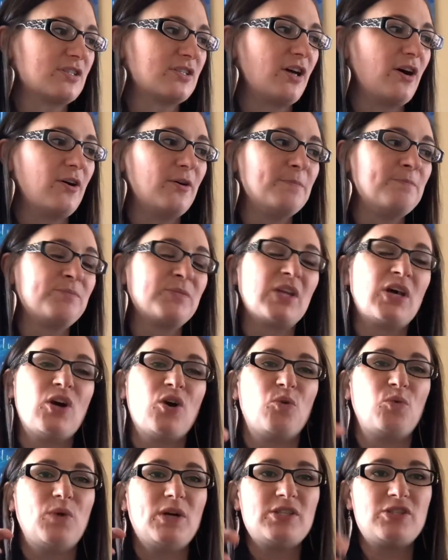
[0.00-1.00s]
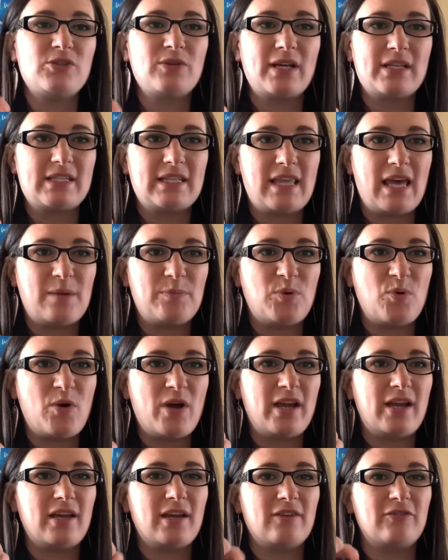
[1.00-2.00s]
So once you get to that point,